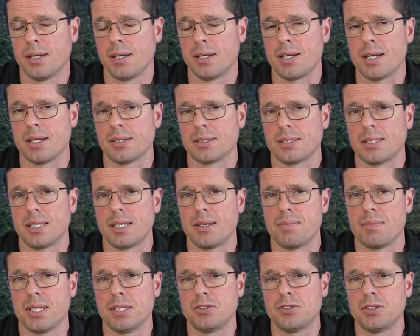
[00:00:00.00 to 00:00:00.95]
Now,
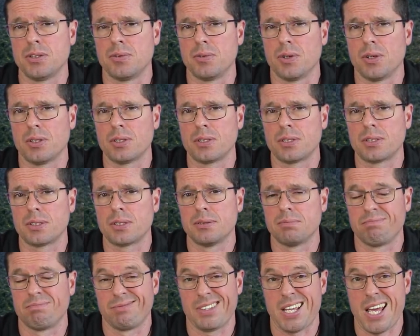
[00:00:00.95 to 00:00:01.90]
sedimentary rocks,
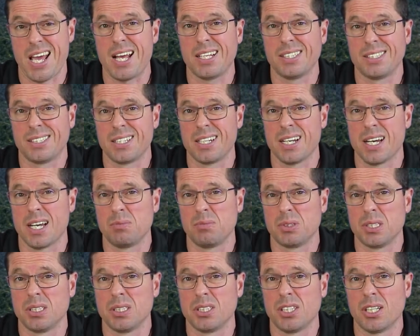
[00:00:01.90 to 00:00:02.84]
as the name
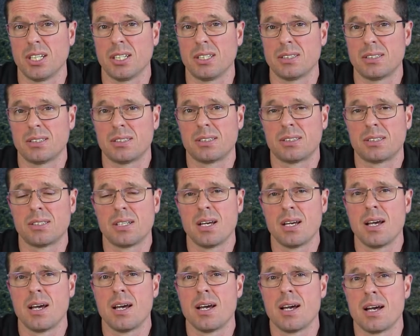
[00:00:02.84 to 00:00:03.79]
suggests,
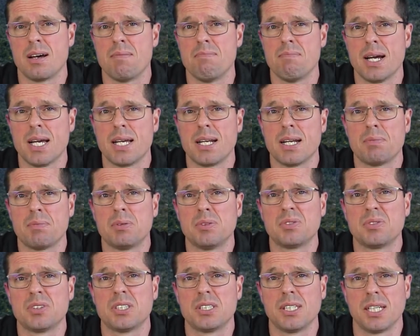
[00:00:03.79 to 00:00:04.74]
are made up
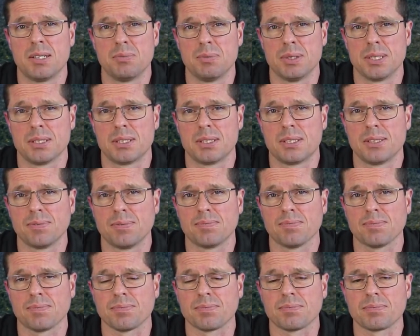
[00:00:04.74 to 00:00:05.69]
of sediments.
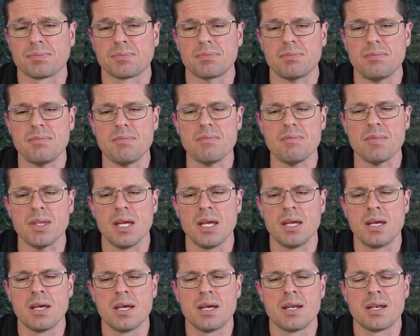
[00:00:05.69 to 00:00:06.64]

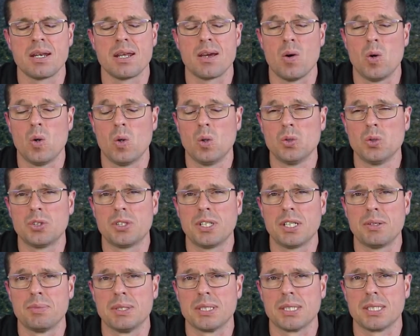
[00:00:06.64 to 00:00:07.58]
Now, all
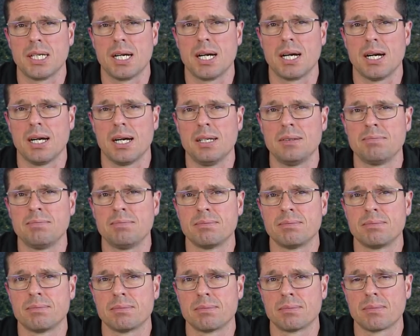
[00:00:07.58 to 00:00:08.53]
sediments are
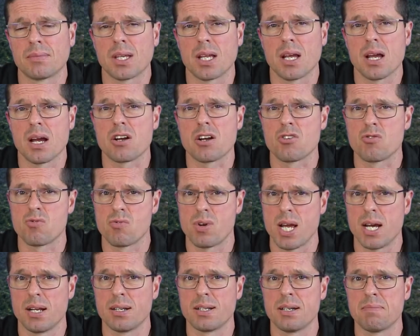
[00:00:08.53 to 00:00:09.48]

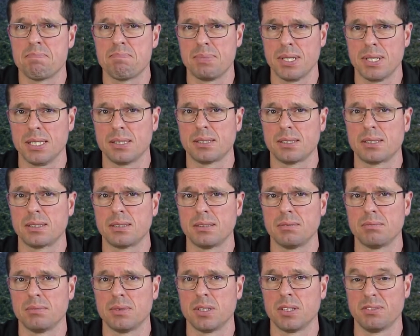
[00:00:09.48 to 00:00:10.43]
ground up bits
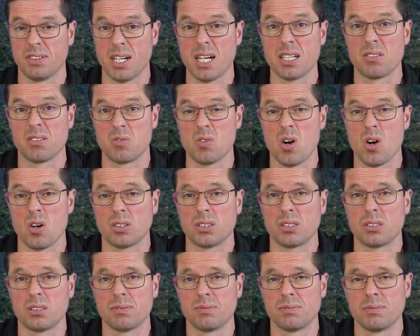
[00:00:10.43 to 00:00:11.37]
of other
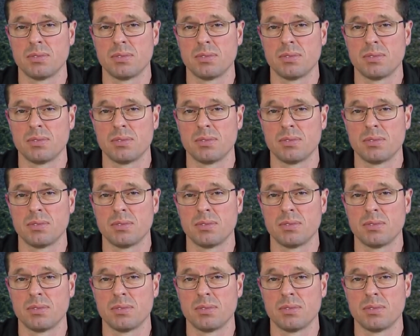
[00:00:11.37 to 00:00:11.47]
rocks.